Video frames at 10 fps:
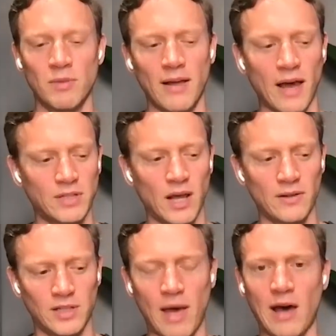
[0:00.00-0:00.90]
I mean, I, I, saw
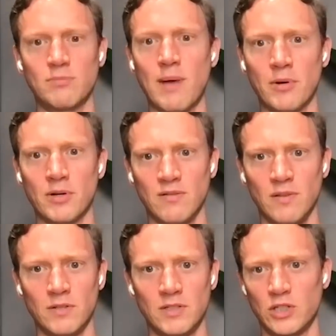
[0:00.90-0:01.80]
some House members have
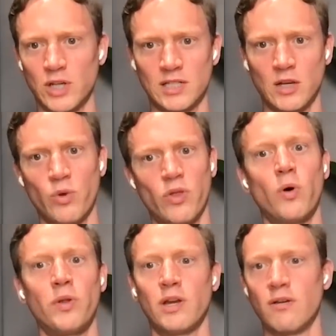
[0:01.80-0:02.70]
even suggested
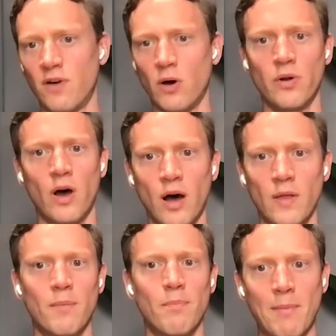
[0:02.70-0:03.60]
withholding a vote on
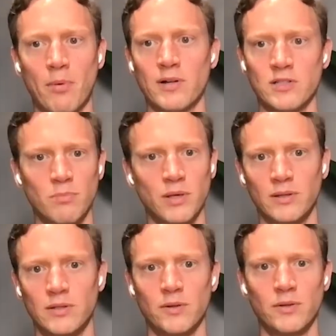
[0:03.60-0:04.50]
the bipartisan bill
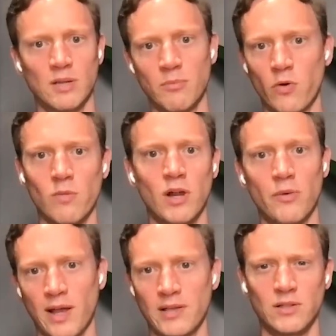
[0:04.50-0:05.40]
until there's some agreement on
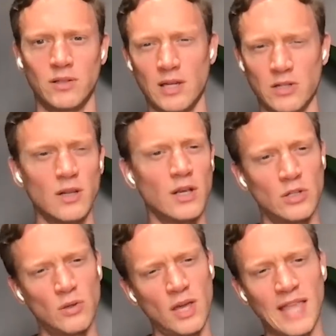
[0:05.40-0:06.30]
reconciliation. Do
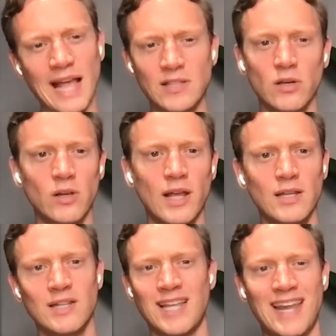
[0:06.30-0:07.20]
you think that's a good
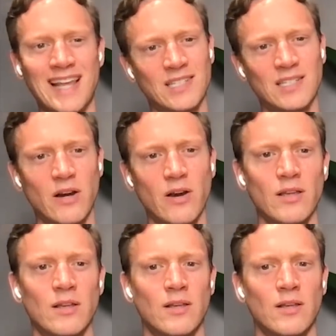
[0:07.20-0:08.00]
idea? Is that necessary?